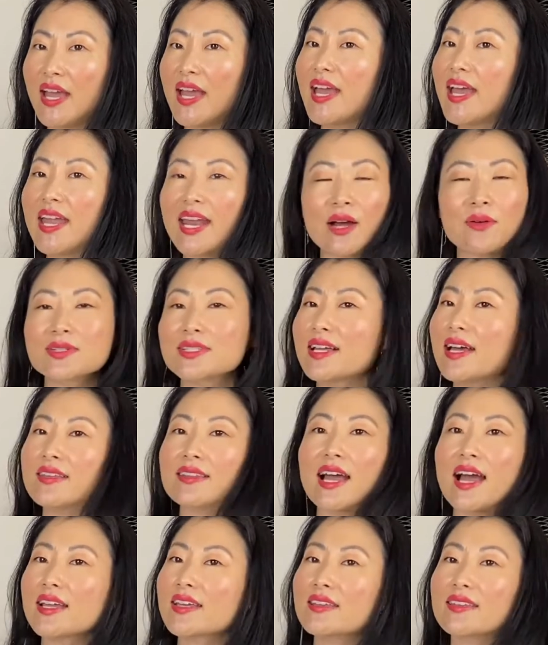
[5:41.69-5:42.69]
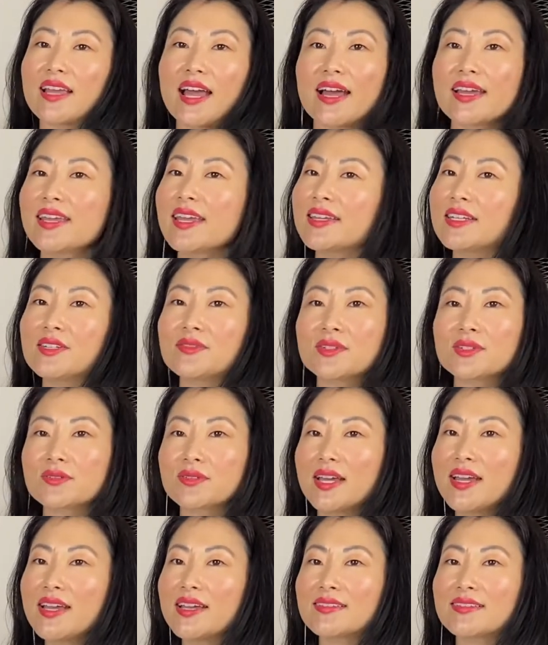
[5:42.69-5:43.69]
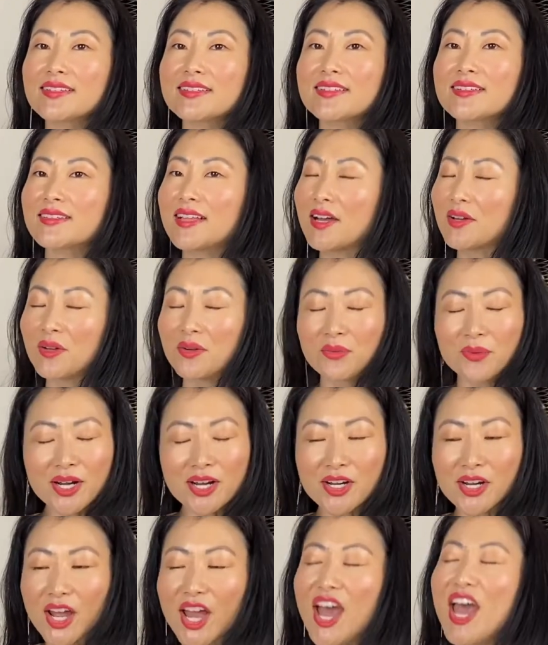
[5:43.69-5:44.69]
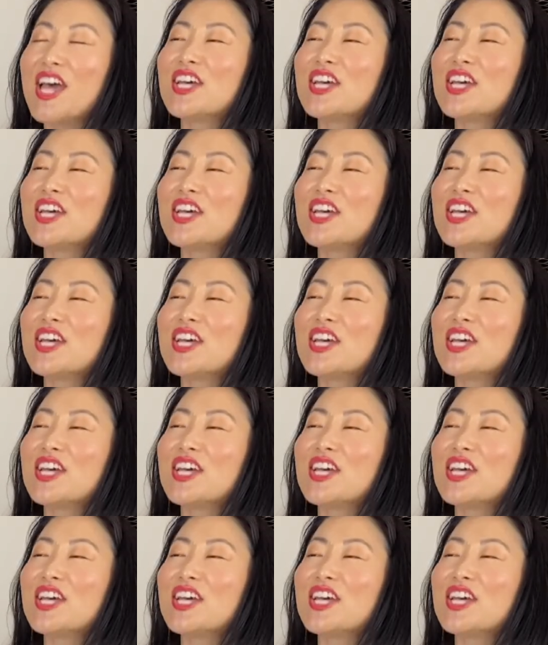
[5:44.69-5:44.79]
And I was like, I can't even do that. This is not gonna work.